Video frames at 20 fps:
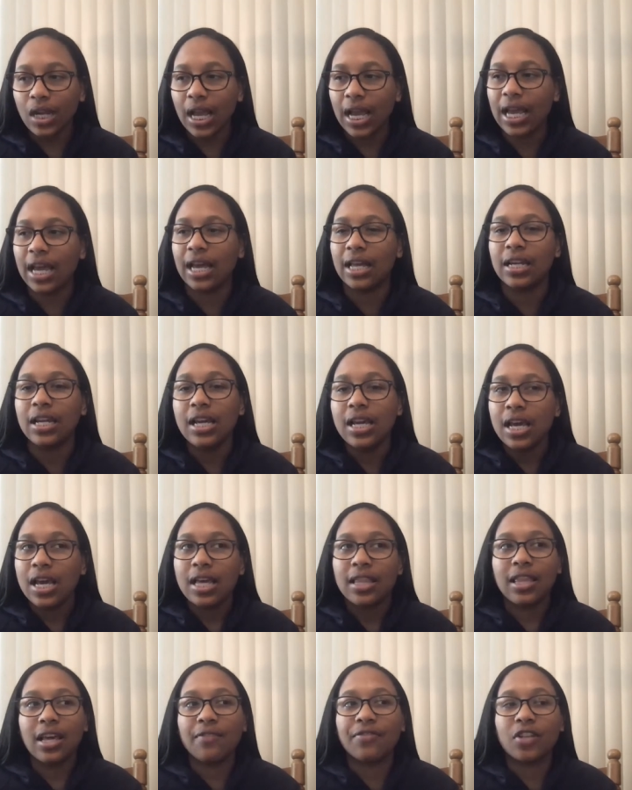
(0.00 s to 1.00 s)
and
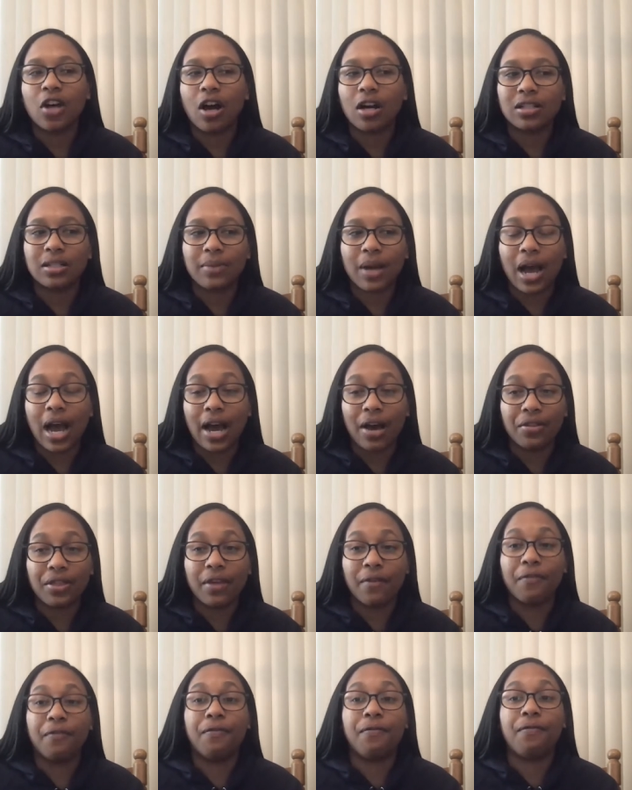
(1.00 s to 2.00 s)
they've talked about how they
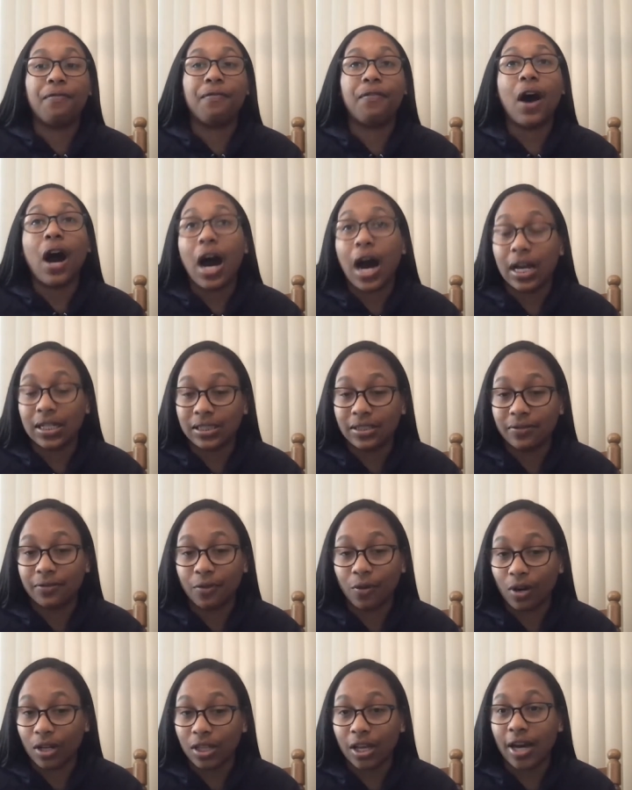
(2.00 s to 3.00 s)
fought
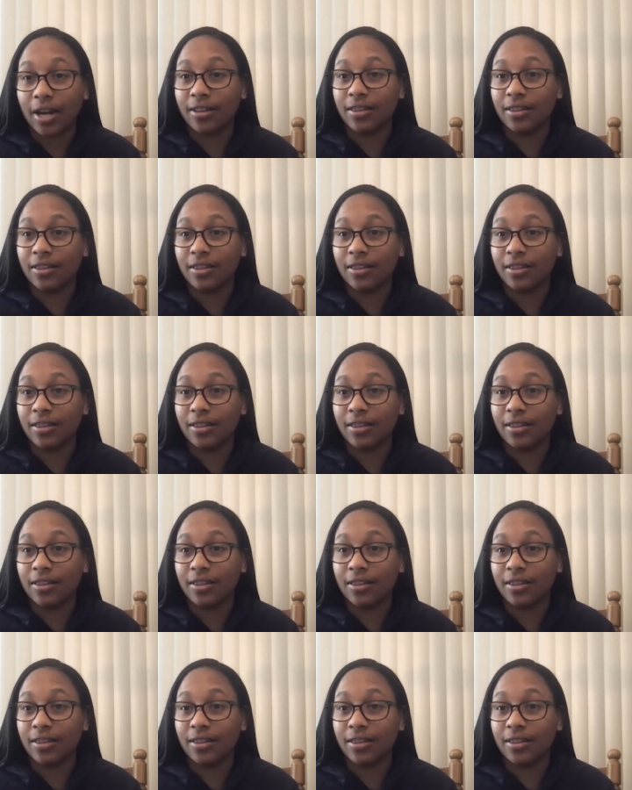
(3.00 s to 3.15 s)
for a lot